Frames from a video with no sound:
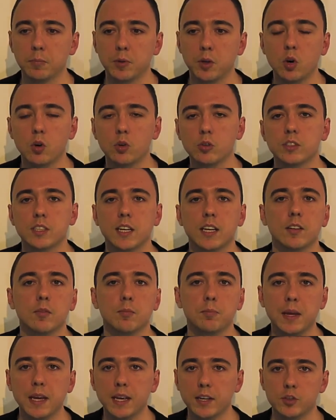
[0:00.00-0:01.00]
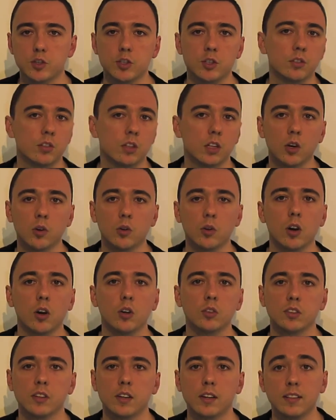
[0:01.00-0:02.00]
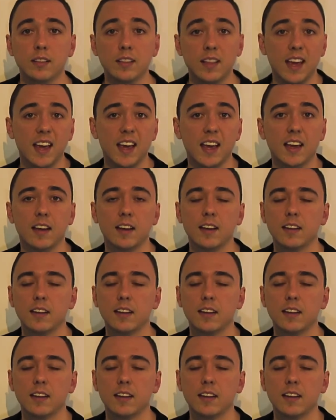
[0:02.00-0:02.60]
content, pictures, logos that are there,